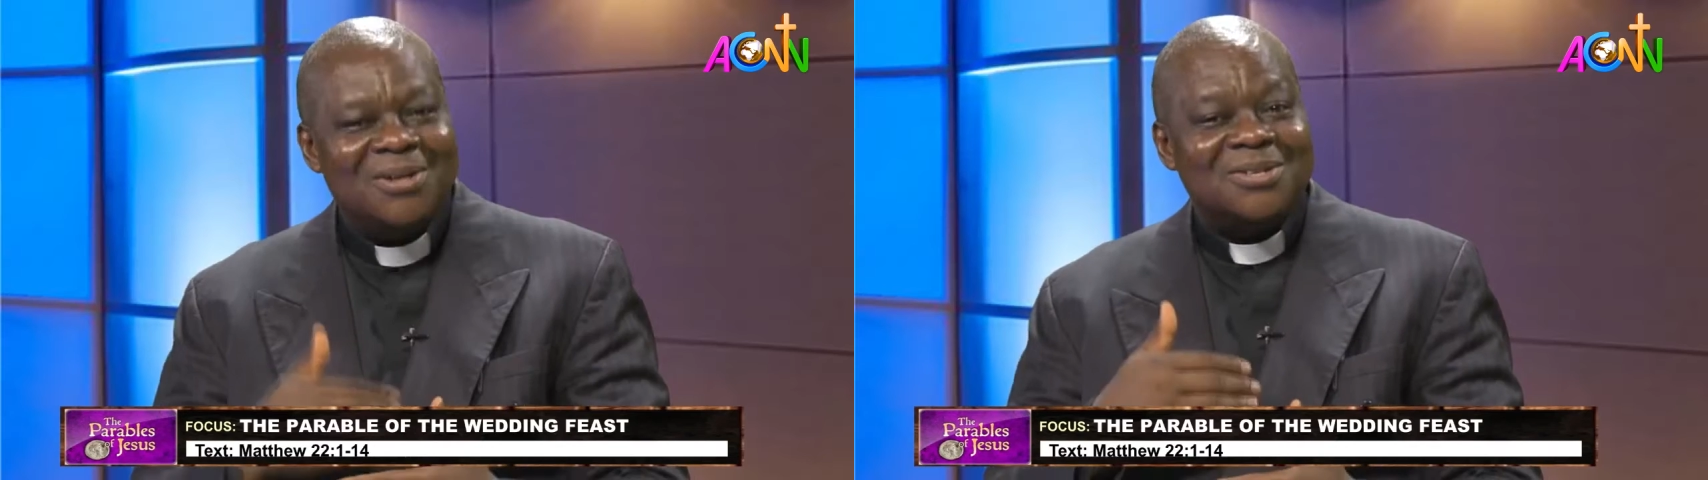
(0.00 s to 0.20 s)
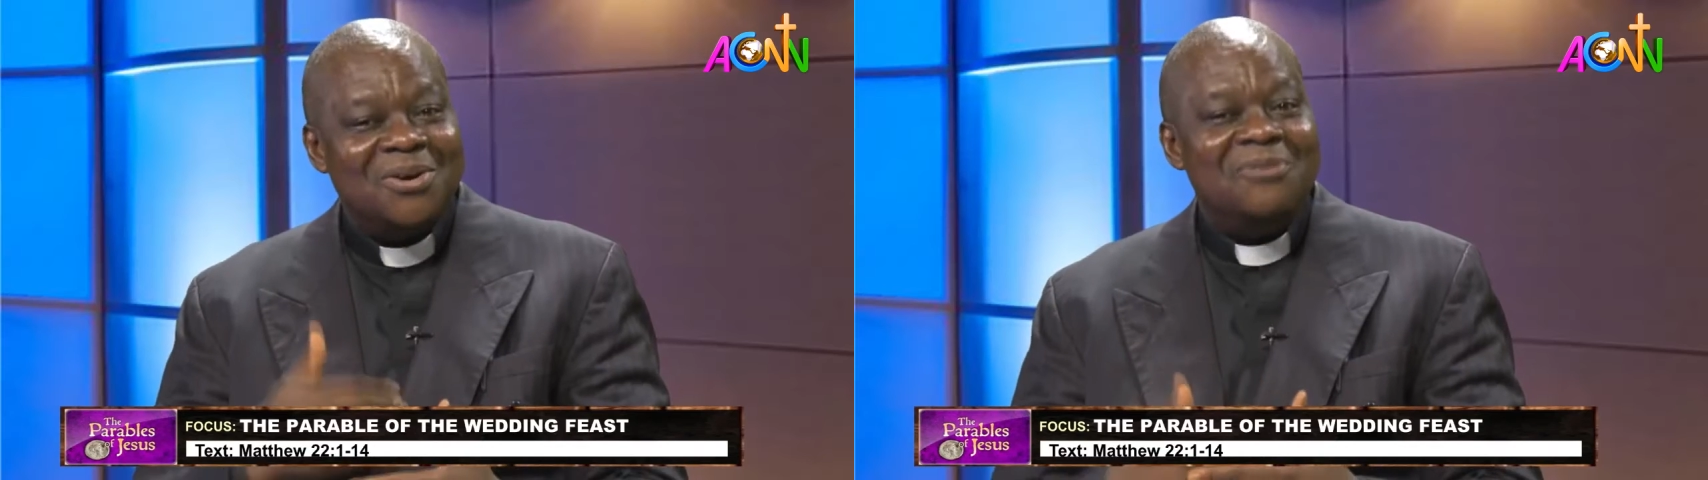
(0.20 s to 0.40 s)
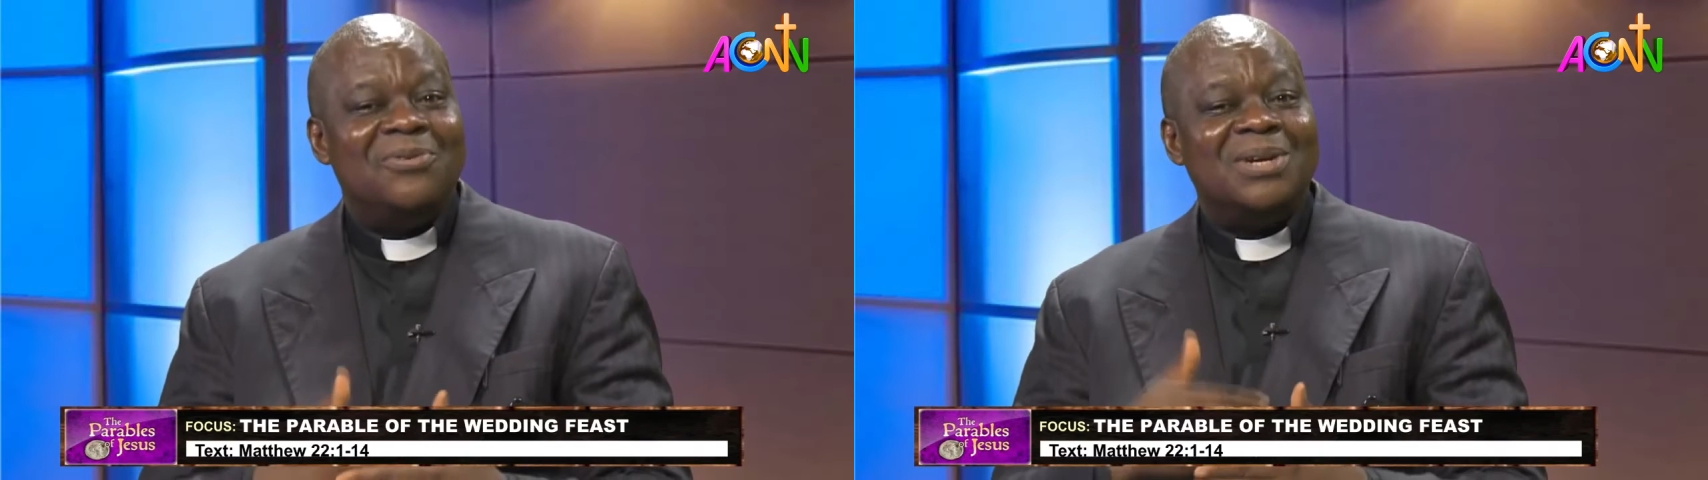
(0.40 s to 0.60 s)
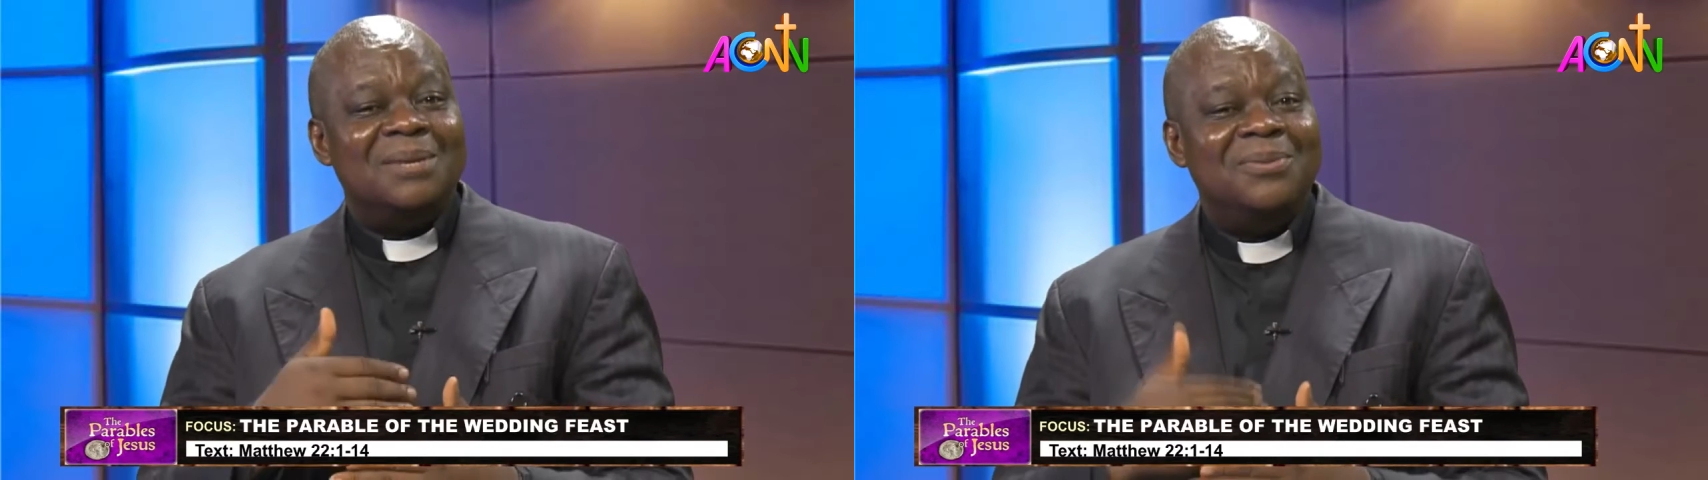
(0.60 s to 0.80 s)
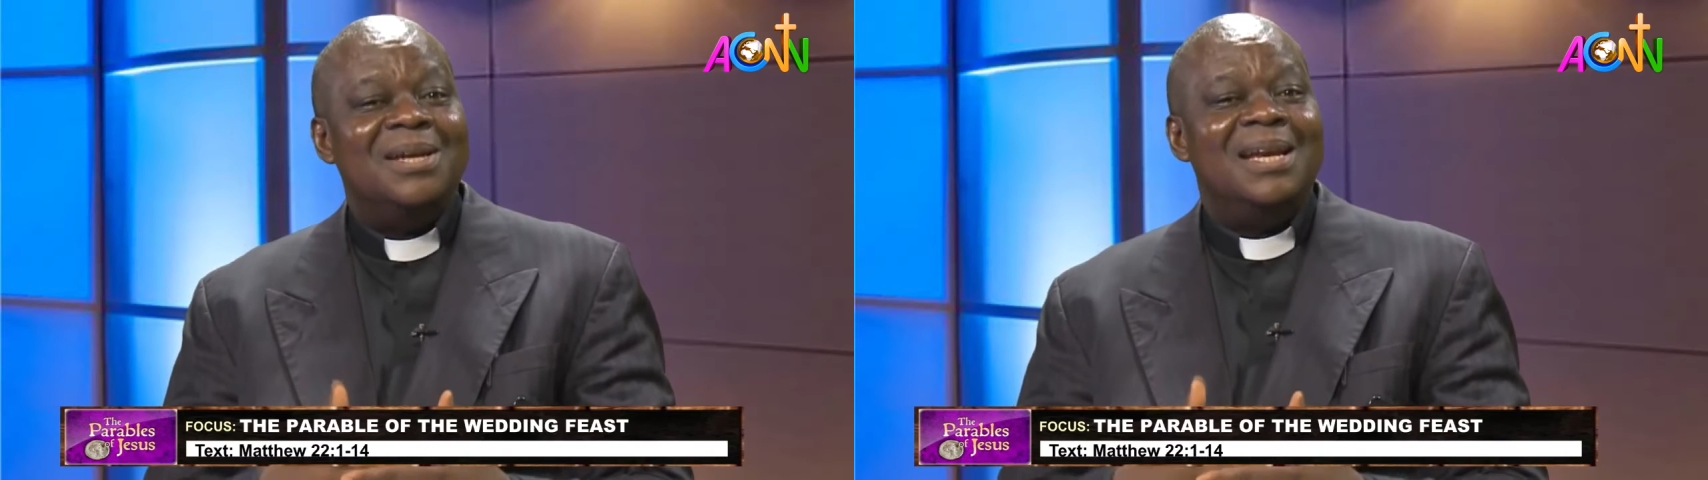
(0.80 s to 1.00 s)

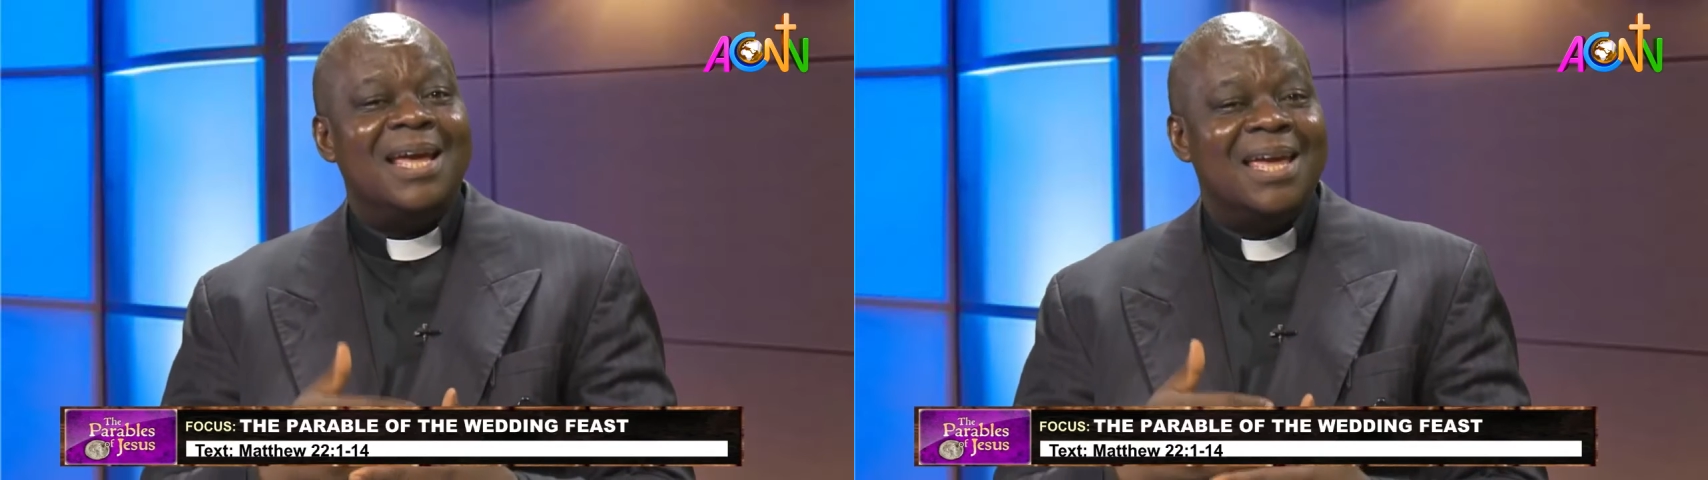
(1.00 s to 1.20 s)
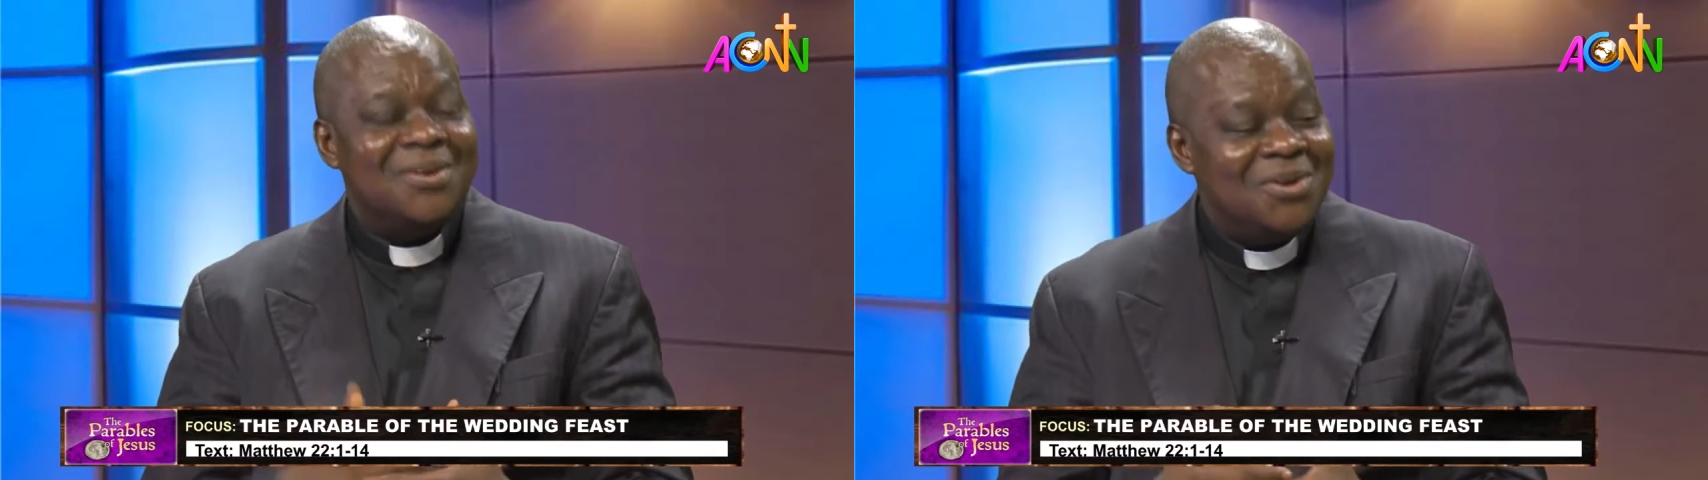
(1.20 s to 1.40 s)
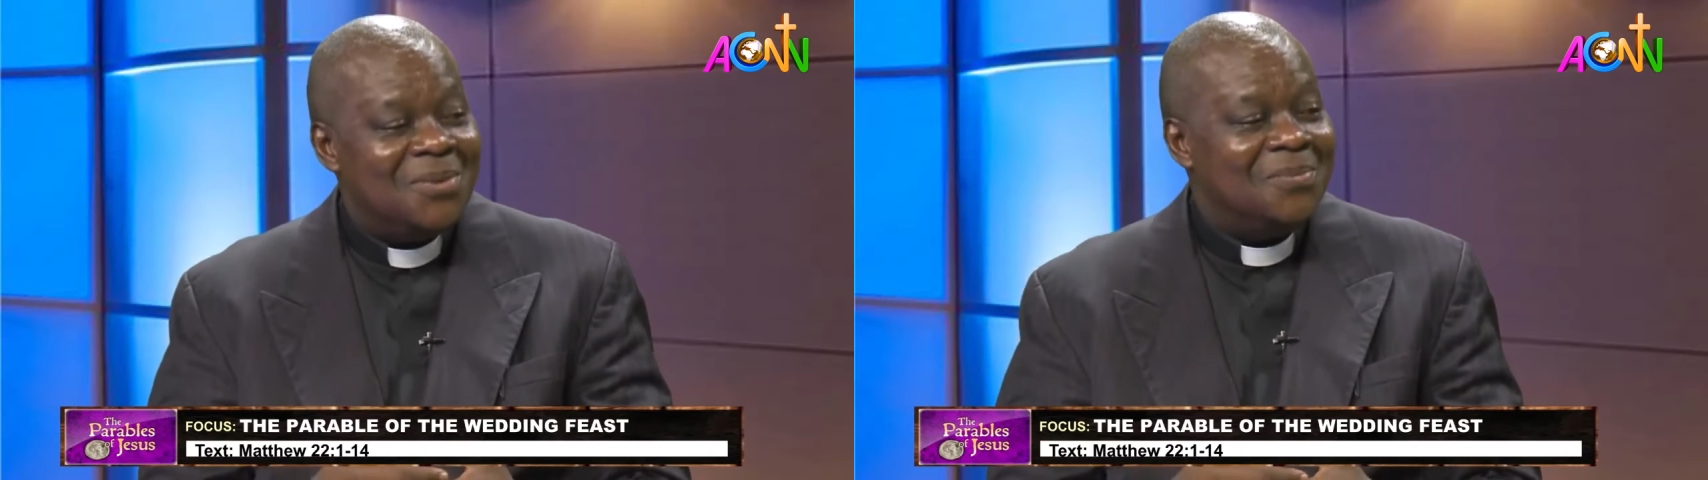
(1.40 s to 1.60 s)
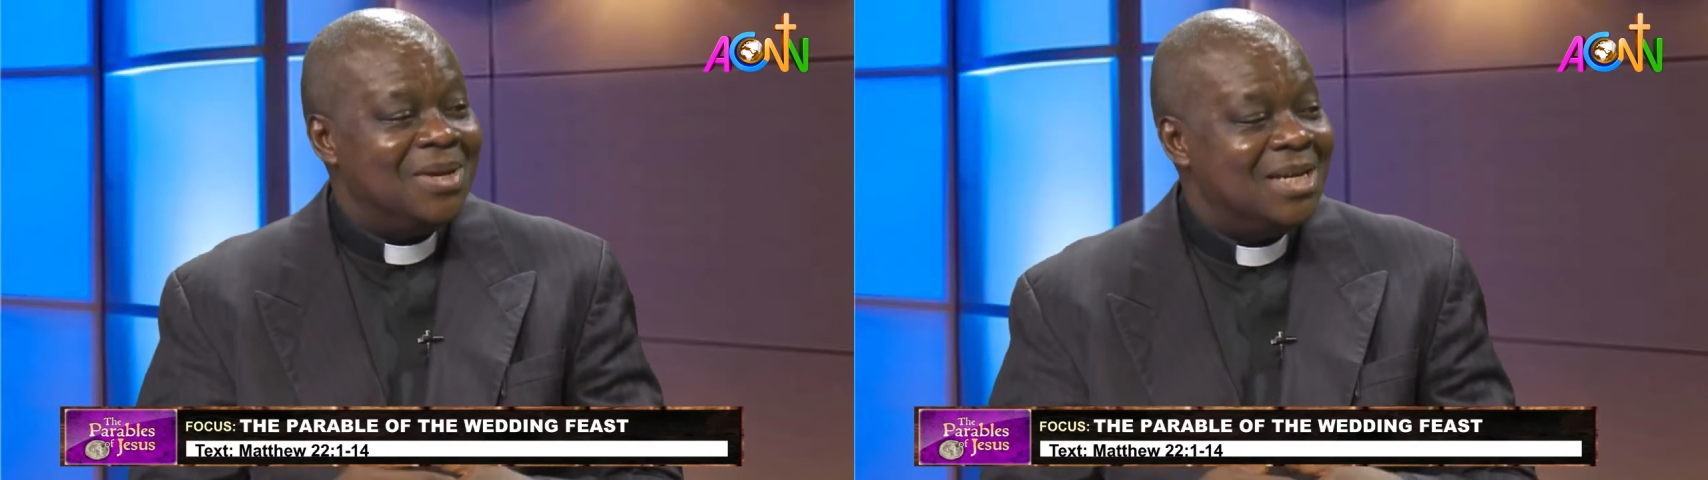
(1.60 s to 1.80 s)
comfortable in the kingdom